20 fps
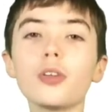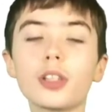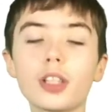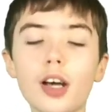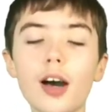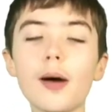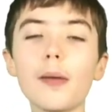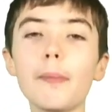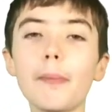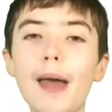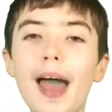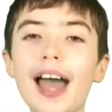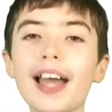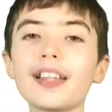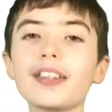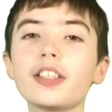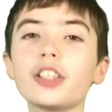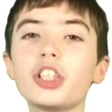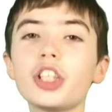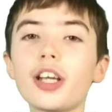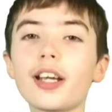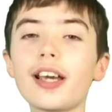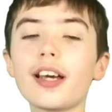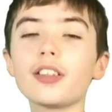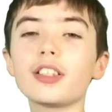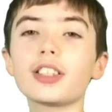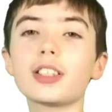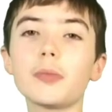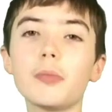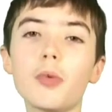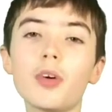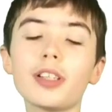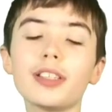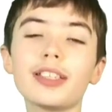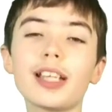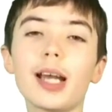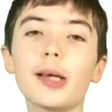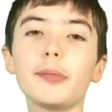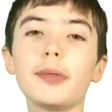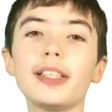Come back to check out some more
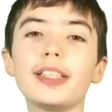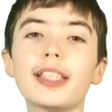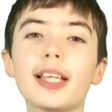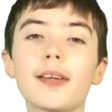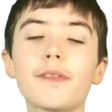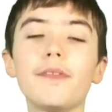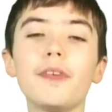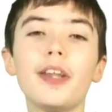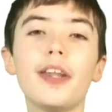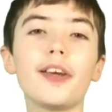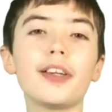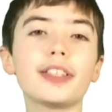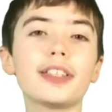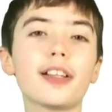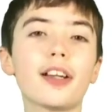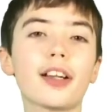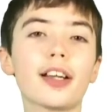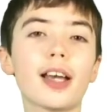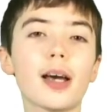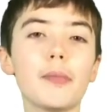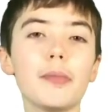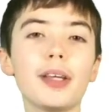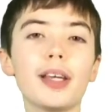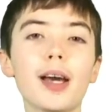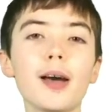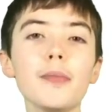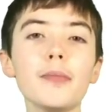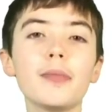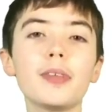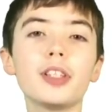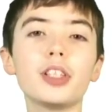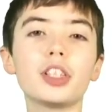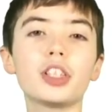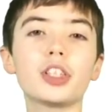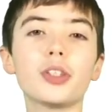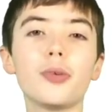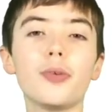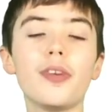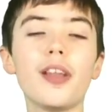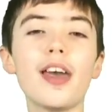Timely Tech videos that are coming up
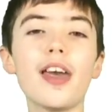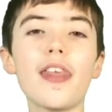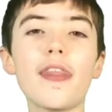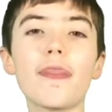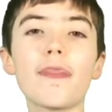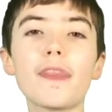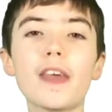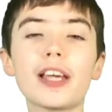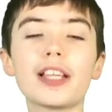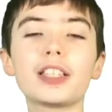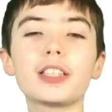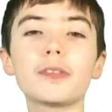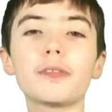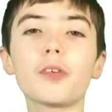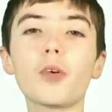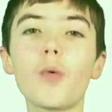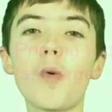soon. Thanks for